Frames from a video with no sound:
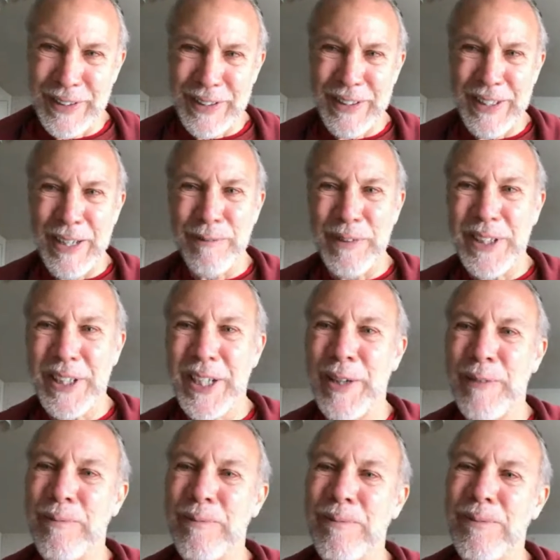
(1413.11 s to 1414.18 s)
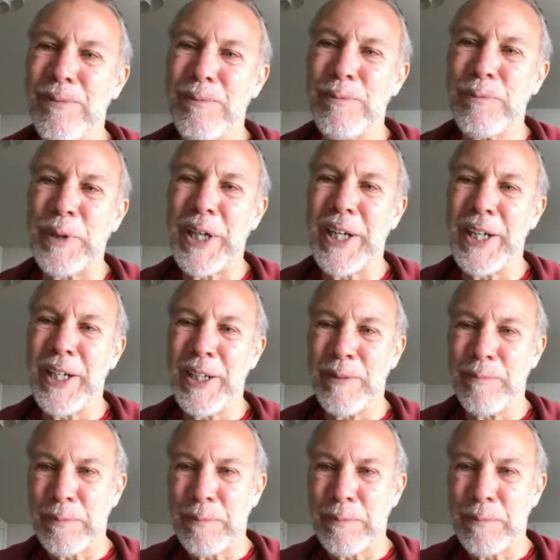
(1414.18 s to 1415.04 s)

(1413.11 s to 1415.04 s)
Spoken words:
that became my